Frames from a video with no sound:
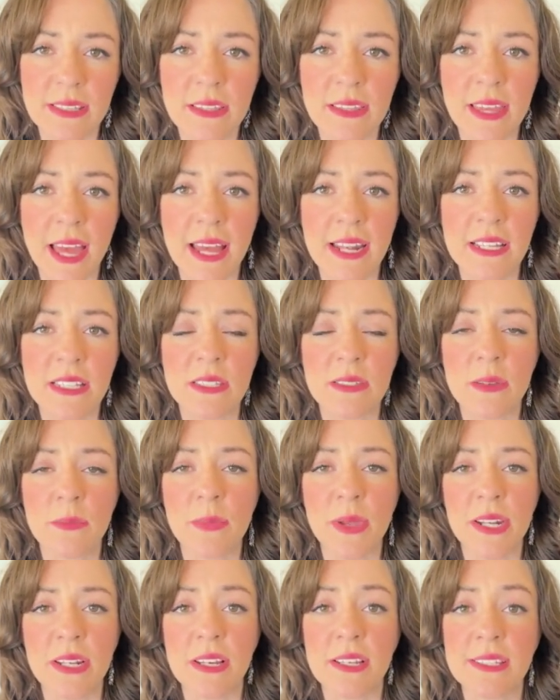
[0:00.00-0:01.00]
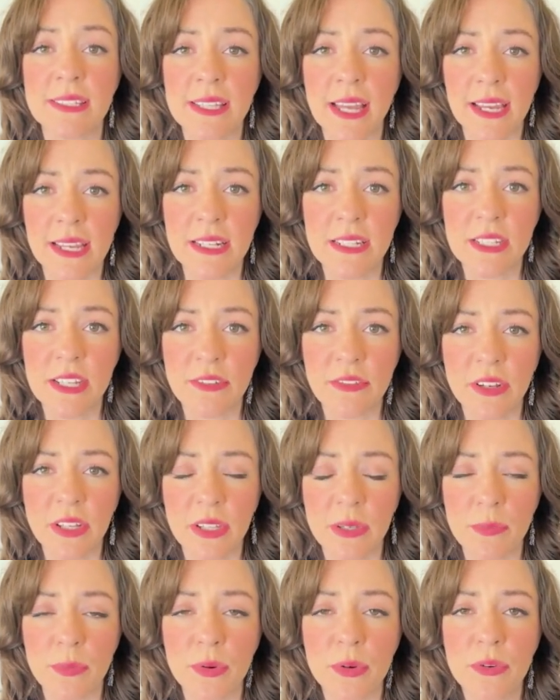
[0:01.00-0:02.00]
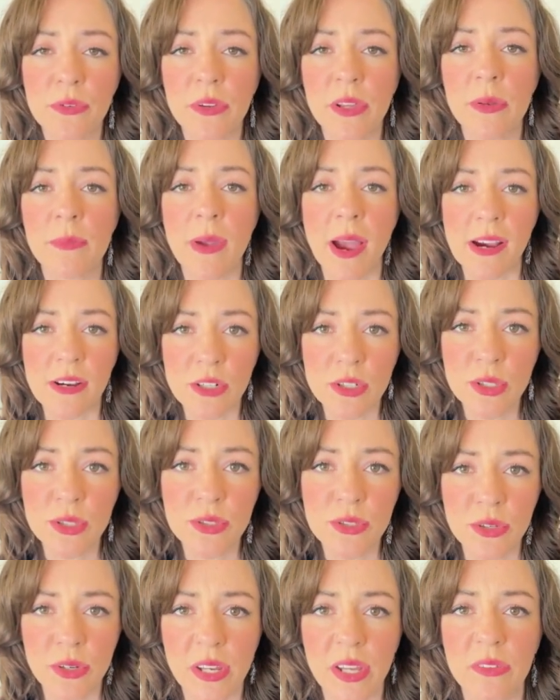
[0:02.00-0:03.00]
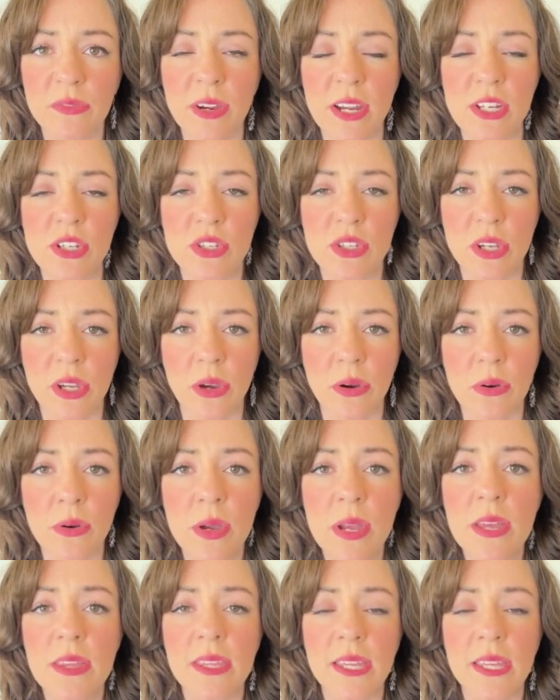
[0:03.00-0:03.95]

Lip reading: that has been a scientifically proven macronutrient ratio